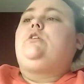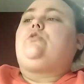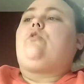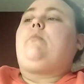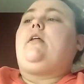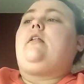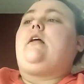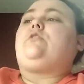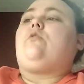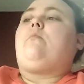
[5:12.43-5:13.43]
So me,
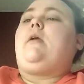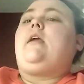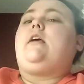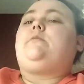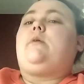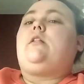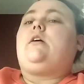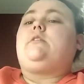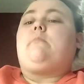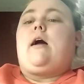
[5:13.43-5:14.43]
his brother,
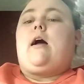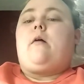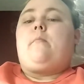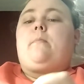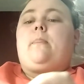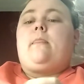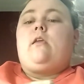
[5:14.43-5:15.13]
his mom,